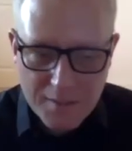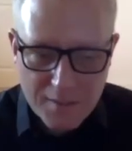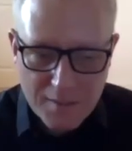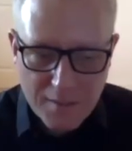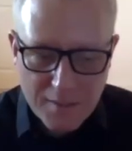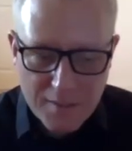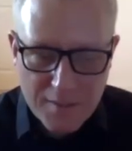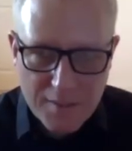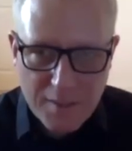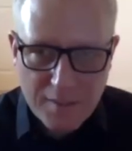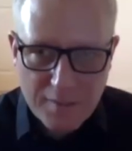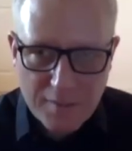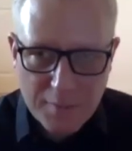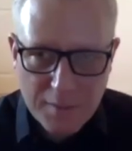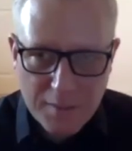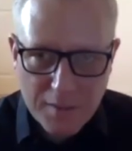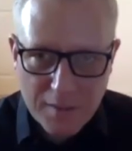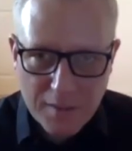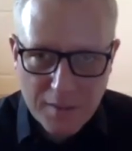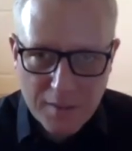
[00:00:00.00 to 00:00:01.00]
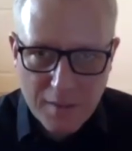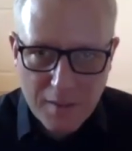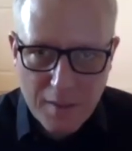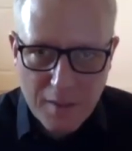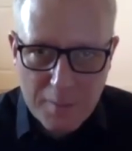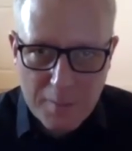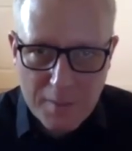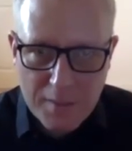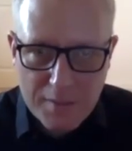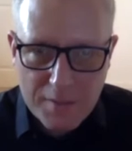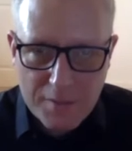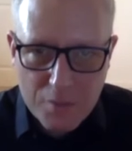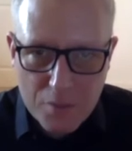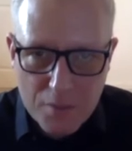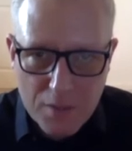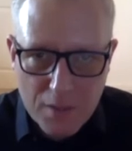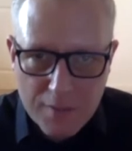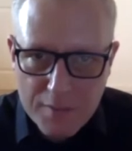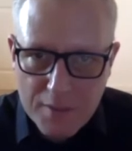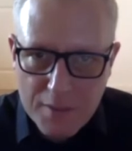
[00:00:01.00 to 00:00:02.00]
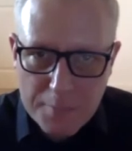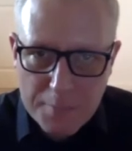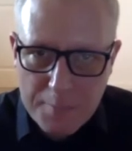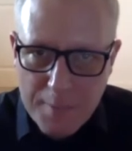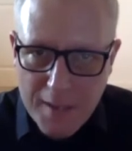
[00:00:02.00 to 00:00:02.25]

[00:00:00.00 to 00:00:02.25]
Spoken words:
achievement, and I believe you delivered